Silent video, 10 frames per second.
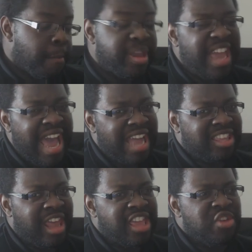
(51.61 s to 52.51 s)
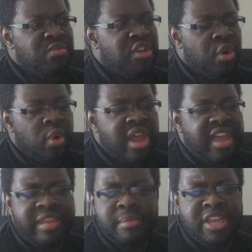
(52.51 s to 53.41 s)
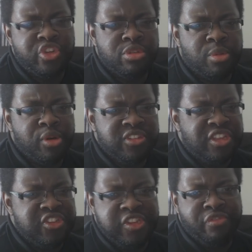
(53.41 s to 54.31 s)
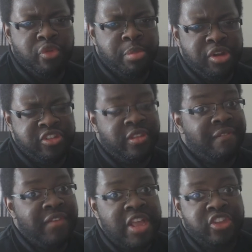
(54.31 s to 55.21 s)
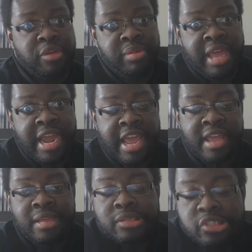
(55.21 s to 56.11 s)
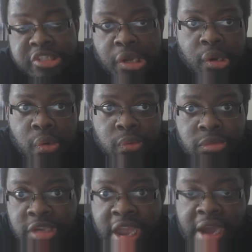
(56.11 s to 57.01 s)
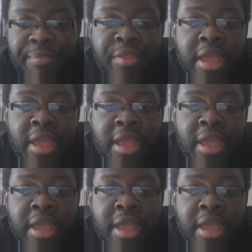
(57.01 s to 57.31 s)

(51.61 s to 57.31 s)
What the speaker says: But you act like you do, and that makes you the most insufferable person on the face of the planet. So, yeah.